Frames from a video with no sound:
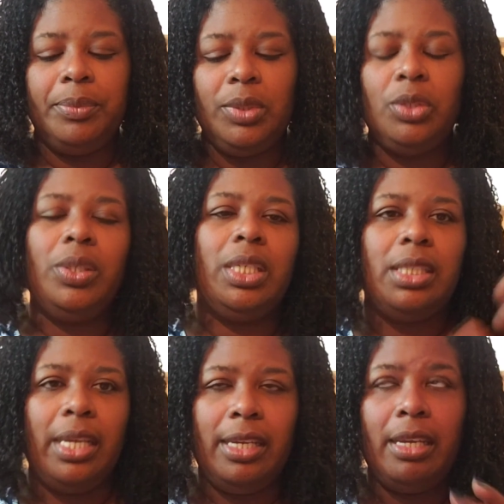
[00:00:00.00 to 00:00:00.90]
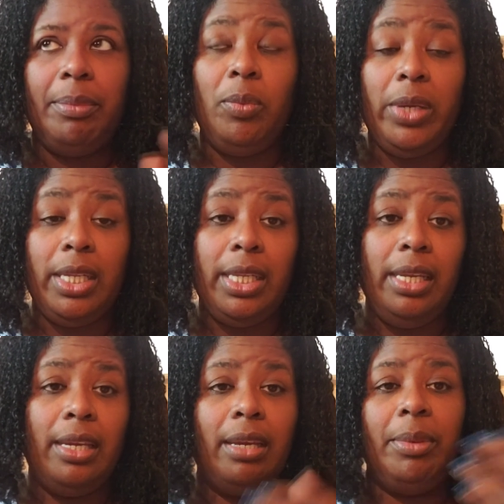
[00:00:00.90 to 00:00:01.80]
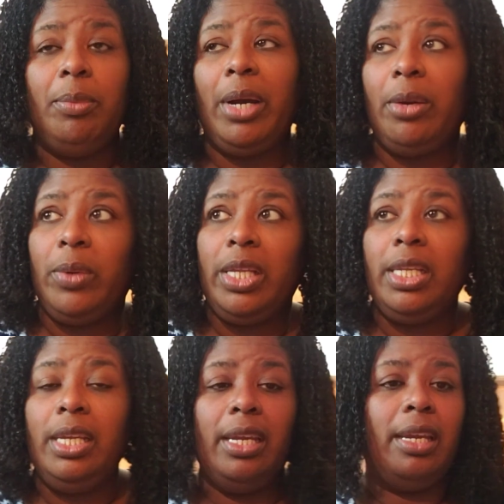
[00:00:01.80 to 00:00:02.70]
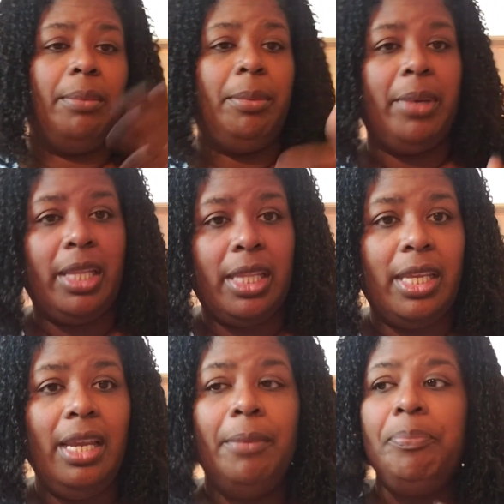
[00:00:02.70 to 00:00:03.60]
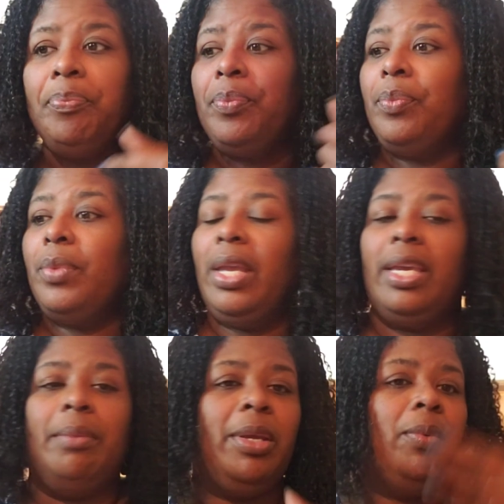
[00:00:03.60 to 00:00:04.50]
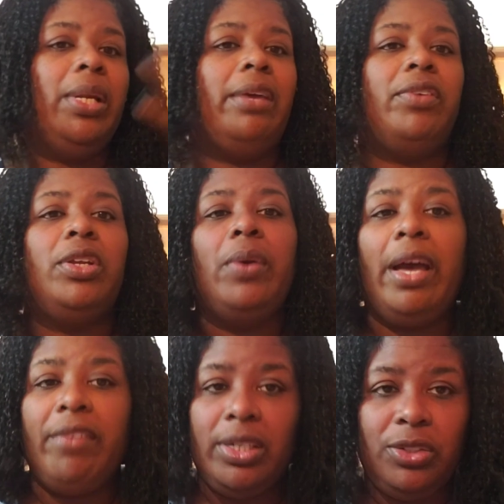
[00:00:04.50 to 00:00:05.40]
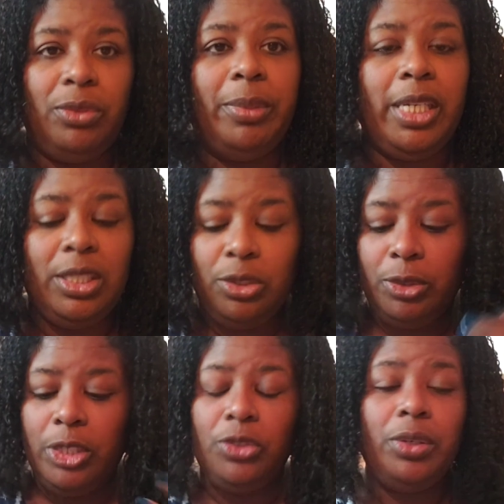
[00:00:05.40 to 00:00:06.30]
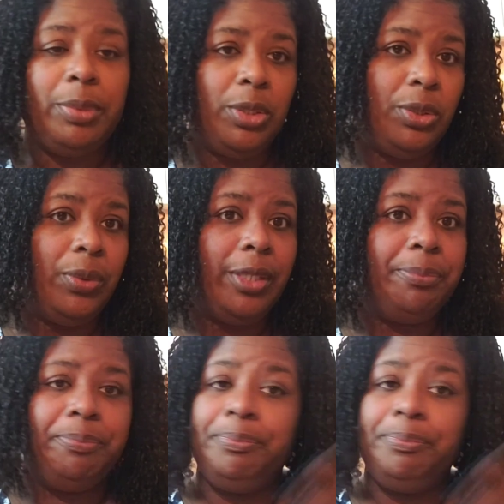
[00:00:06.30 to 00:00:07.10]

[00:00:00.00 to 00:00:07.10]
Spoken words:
So it could be weekly, it could be bi-weekly, it could be monthly. It could be whenever you have extra money to contribute to it.